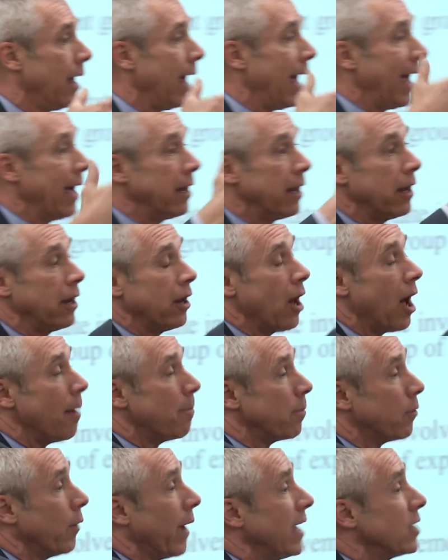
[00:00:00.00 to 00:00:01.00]
And an
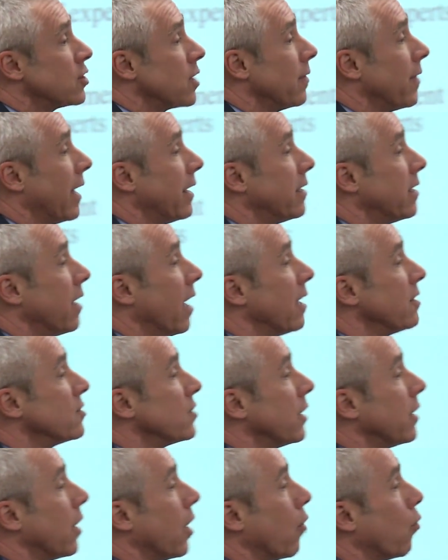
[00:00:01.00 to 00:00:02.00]
operation that
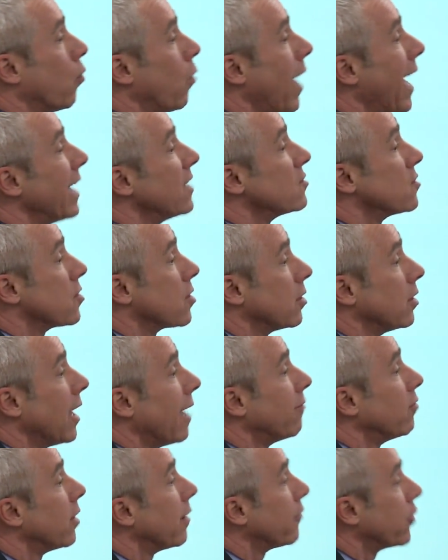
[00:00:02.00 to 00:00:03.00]
doesn't rise to the
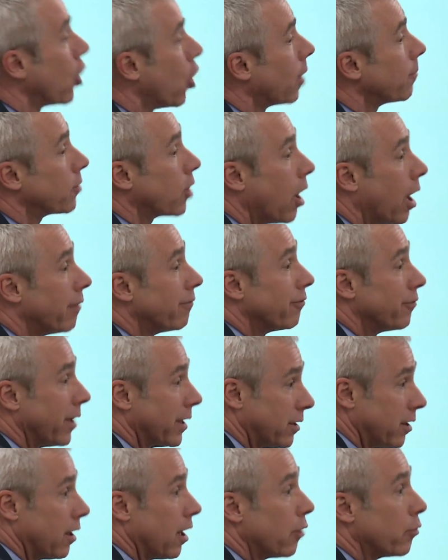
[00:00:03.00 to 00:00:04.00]
level of an armed
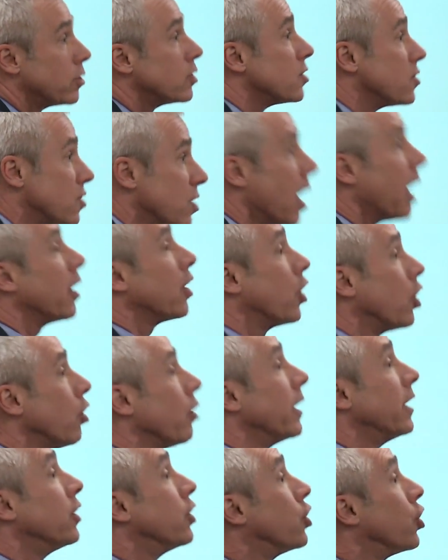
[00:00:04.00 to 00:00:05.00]
conflict. In other words, it's not
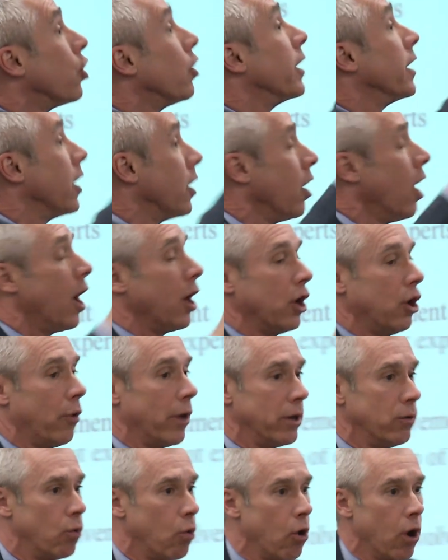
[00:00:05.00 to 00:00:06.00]
occurring during an
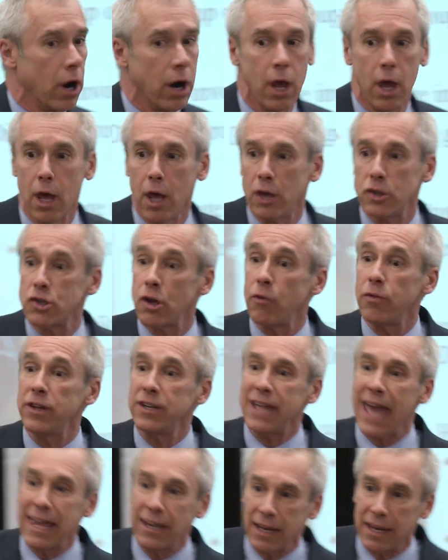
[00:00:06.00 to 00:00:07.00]
ongoing war. So the
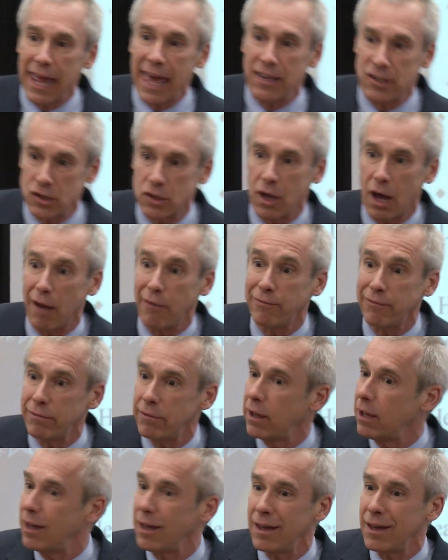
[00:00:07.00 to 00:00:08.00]
day-to-day stuff,
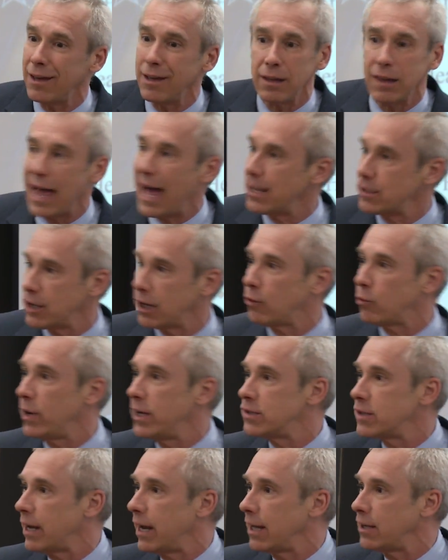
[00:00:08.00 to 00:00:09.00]
the classic
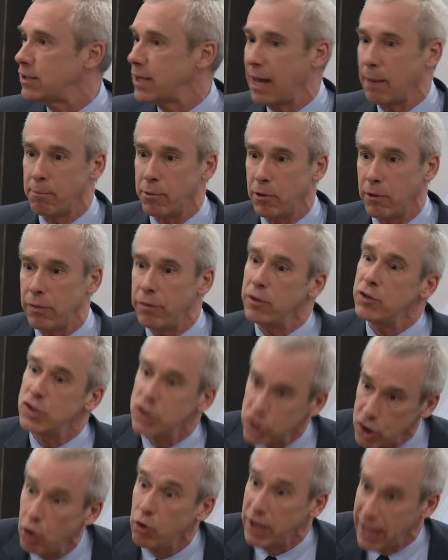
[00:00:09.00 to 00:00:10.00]
recent example, the
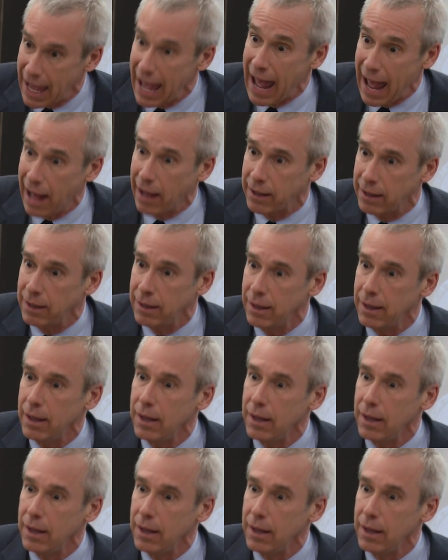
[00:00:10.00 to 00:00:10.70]
Sony hack.